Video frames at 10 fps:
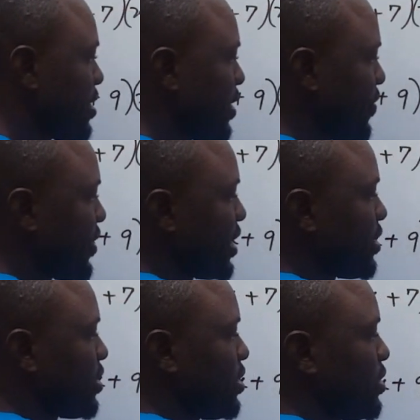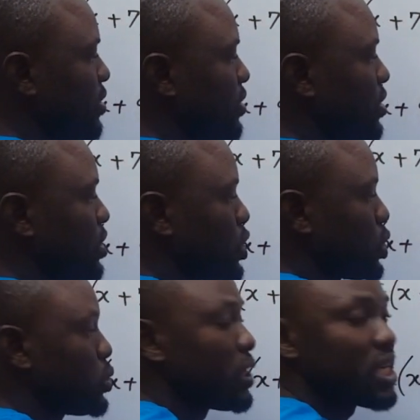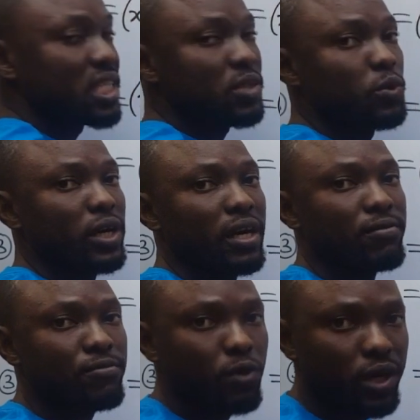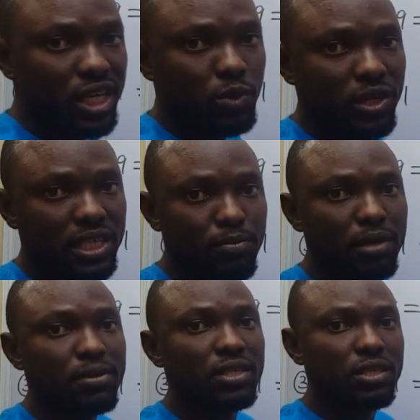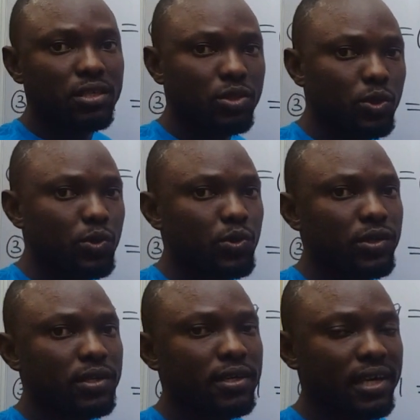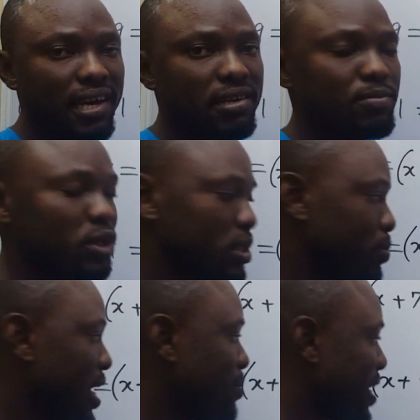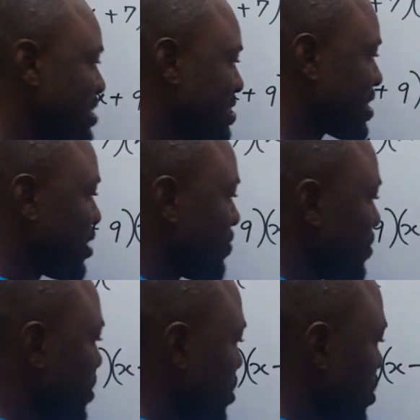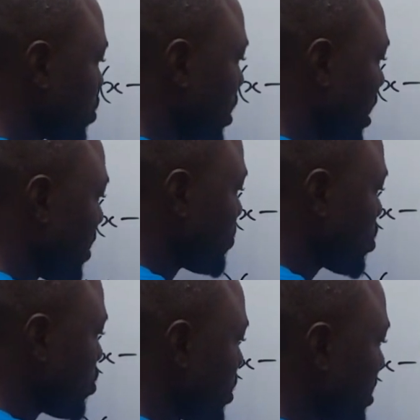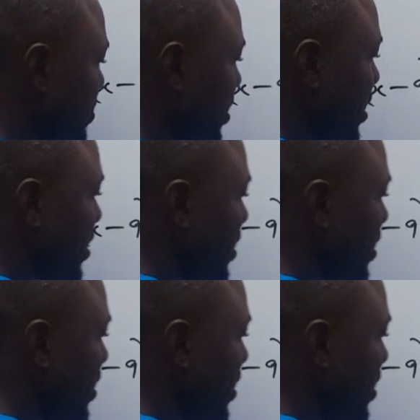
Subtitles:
and then 4x squared simply means 2x multiplied by itself. So I have 2x here,